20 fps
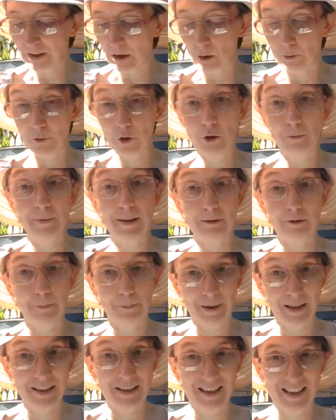of whom there were
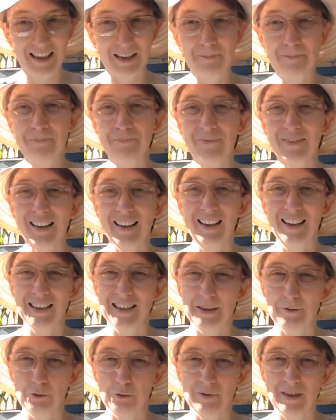plenty,
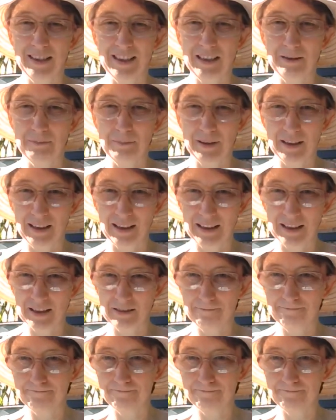as I've already implied.